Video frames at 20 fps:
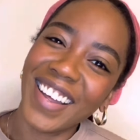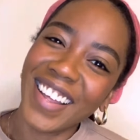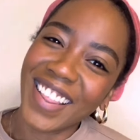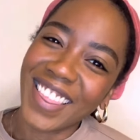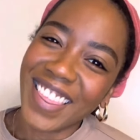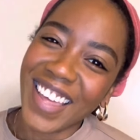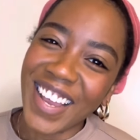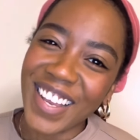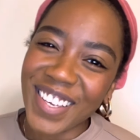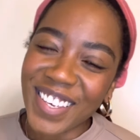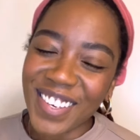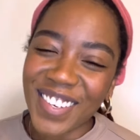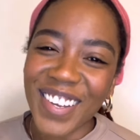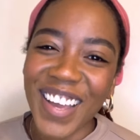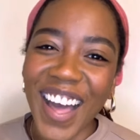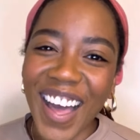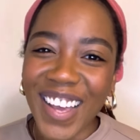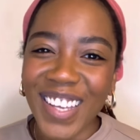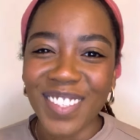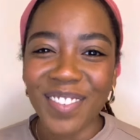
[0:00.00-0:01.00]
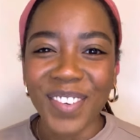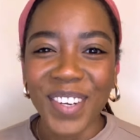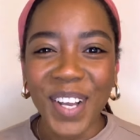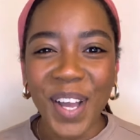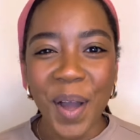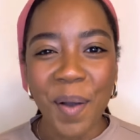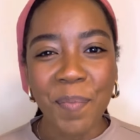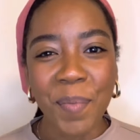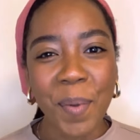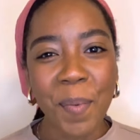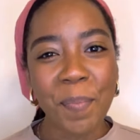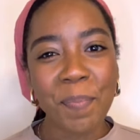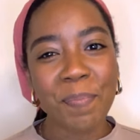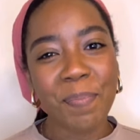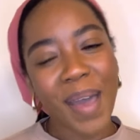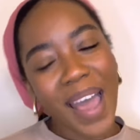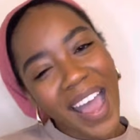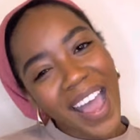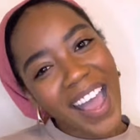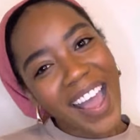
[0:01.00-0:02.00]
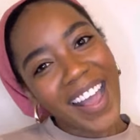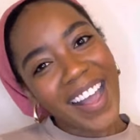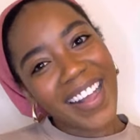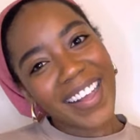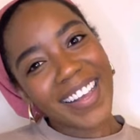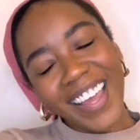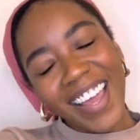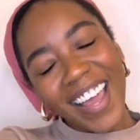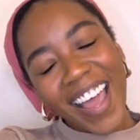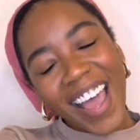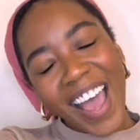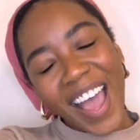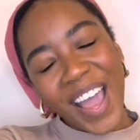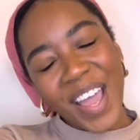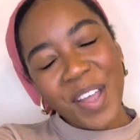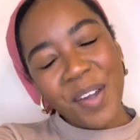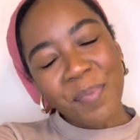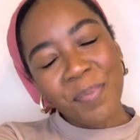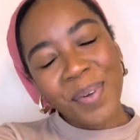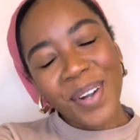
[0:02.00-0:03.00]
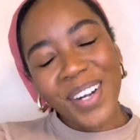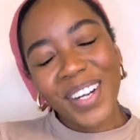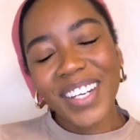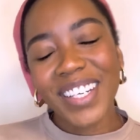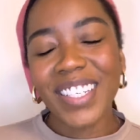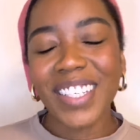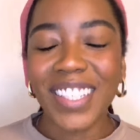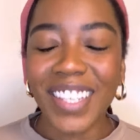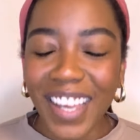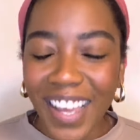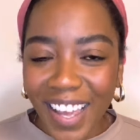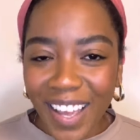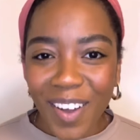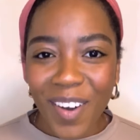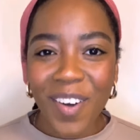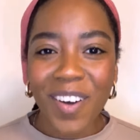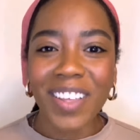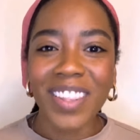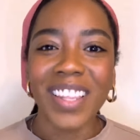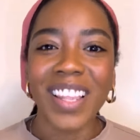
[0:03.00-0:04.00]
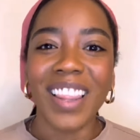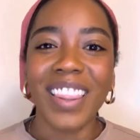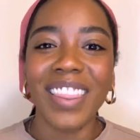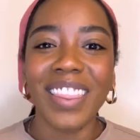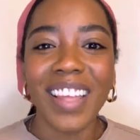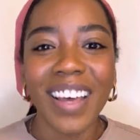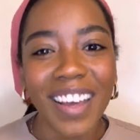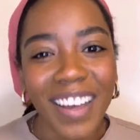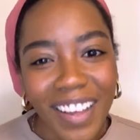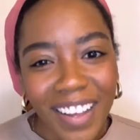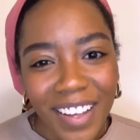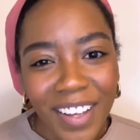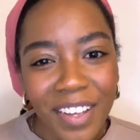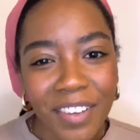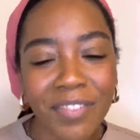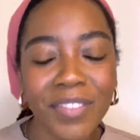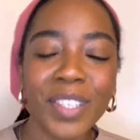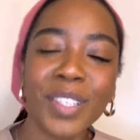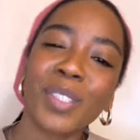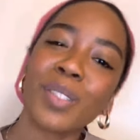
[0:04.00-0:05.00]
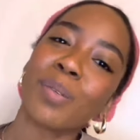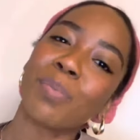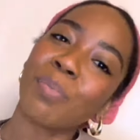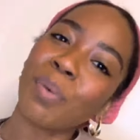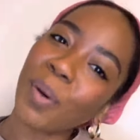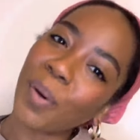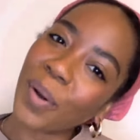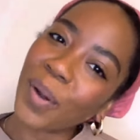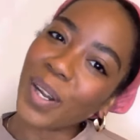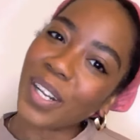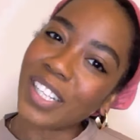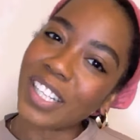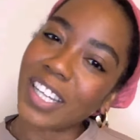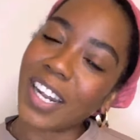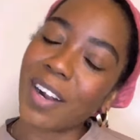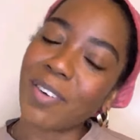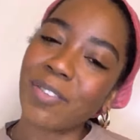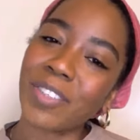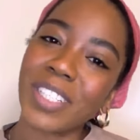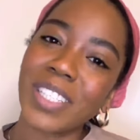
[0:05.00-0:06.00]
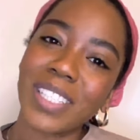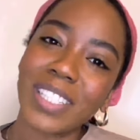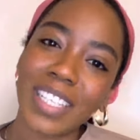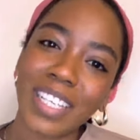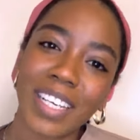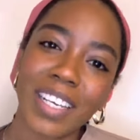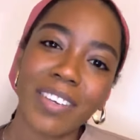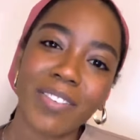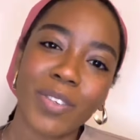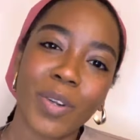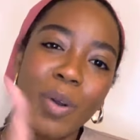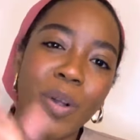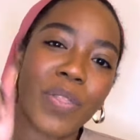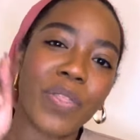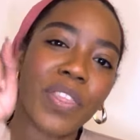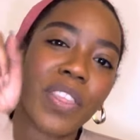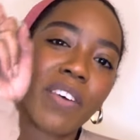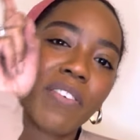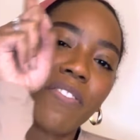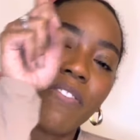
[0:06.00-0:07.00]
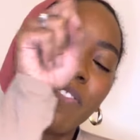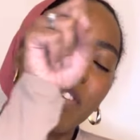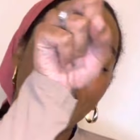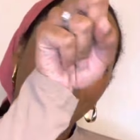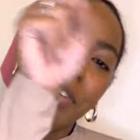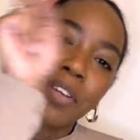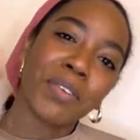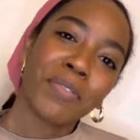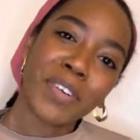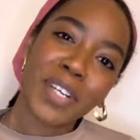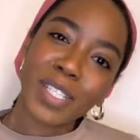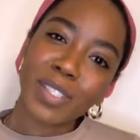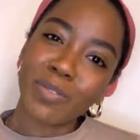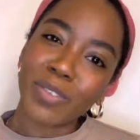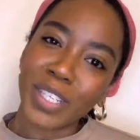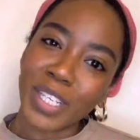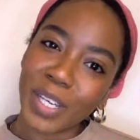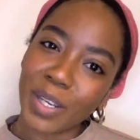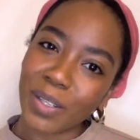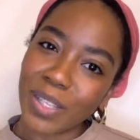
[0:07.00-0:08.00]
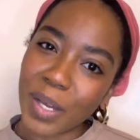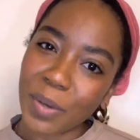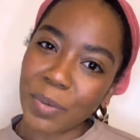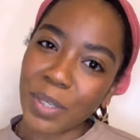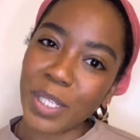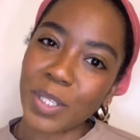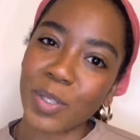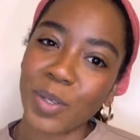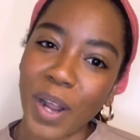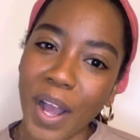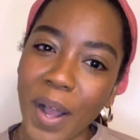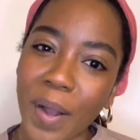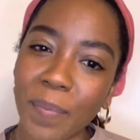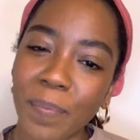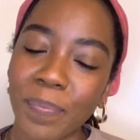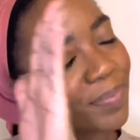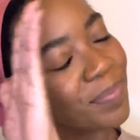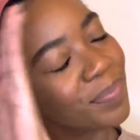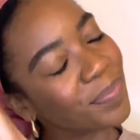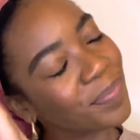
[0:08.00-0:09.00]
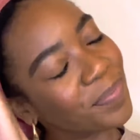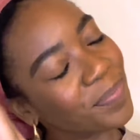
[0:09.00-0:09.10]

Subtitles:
Thank you guys for coming back. I appreciate all the love, the support that I received on the very first video that we dropped.